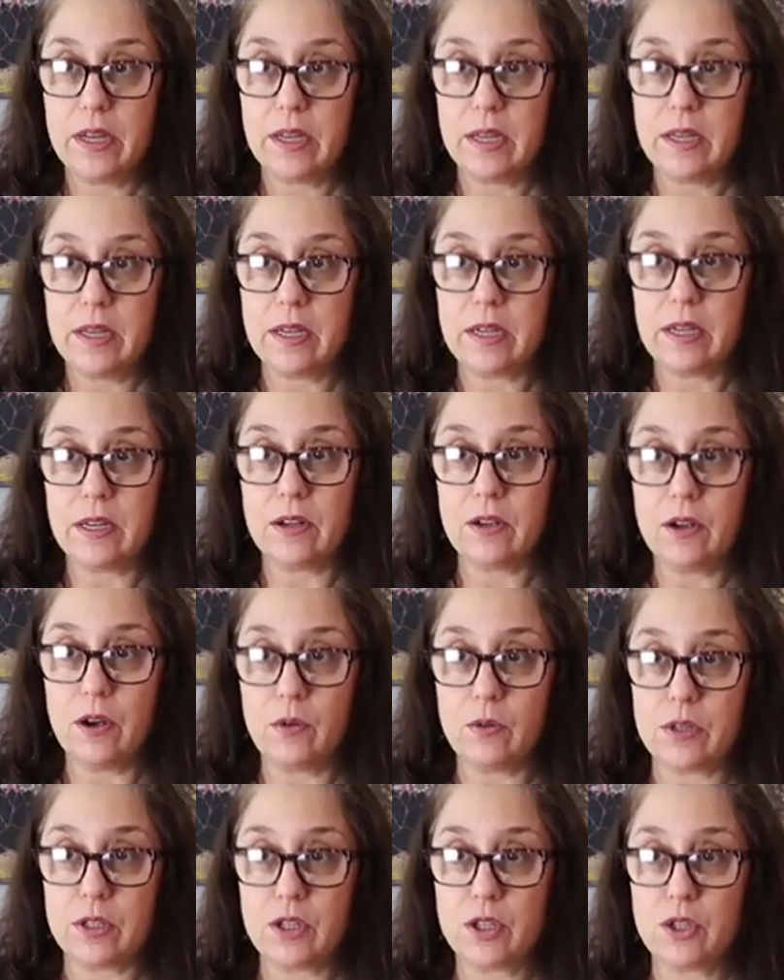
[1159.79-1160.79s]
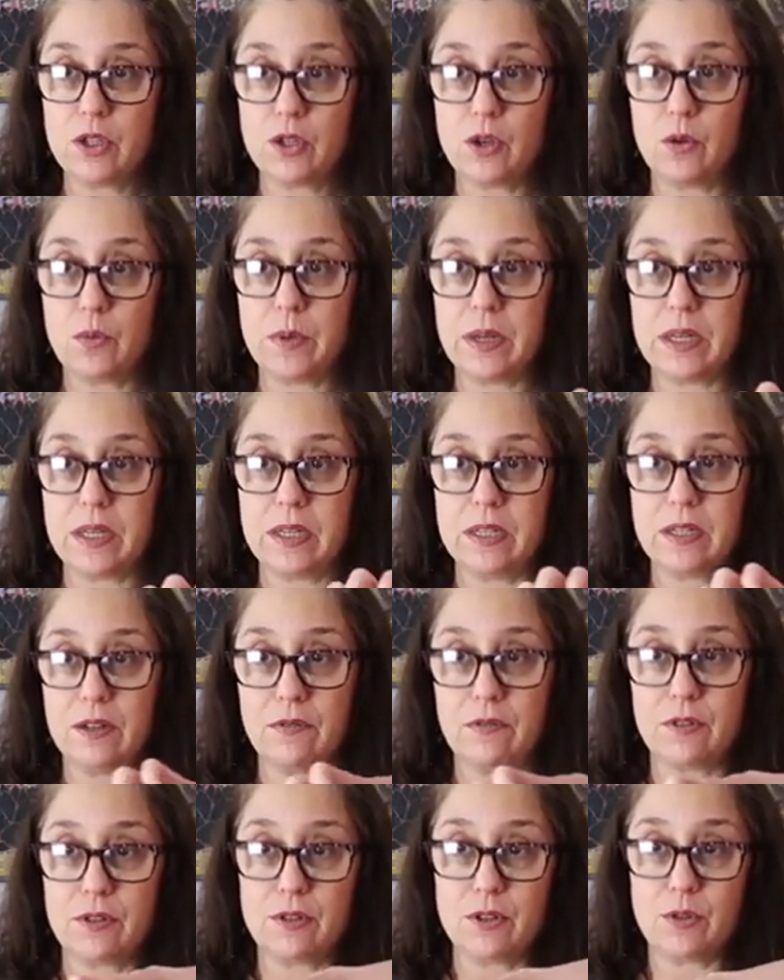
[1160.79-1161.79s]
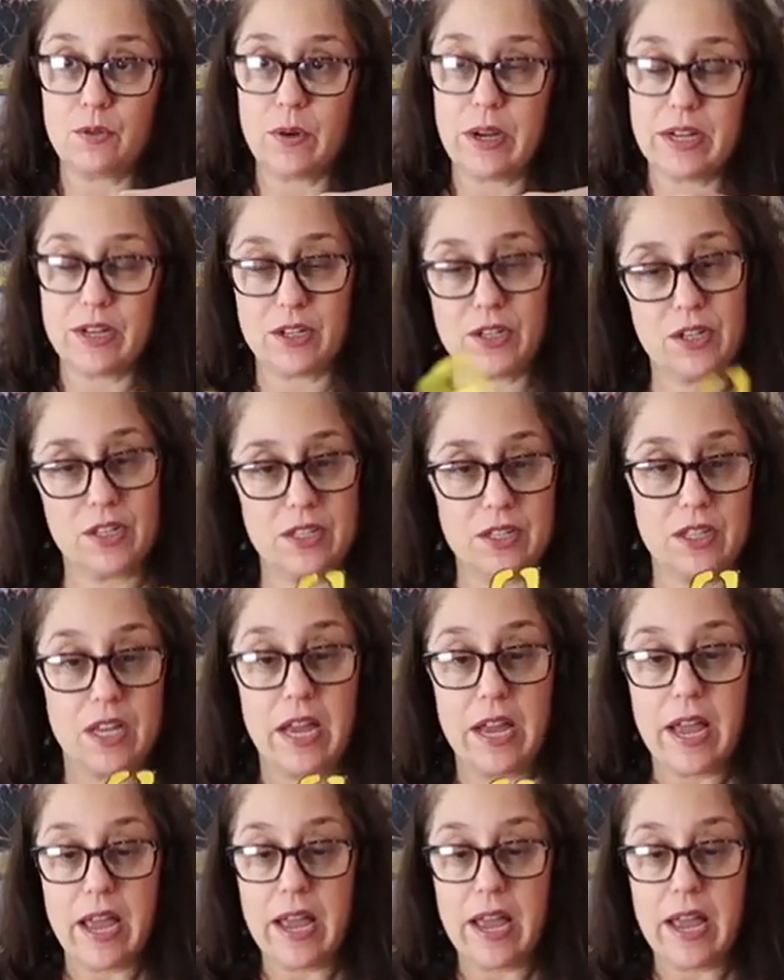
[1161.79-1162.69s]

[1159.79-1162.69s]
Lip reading: he can go in so many different directions.